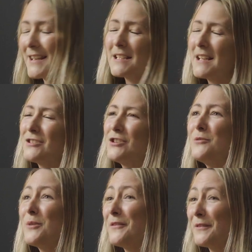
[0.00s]
And it's,
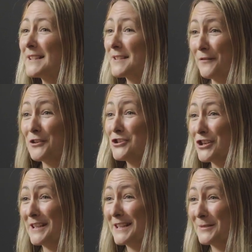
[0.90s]
do you know what? It's a fun
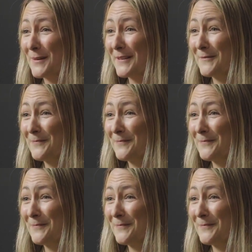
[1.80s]
journey as well.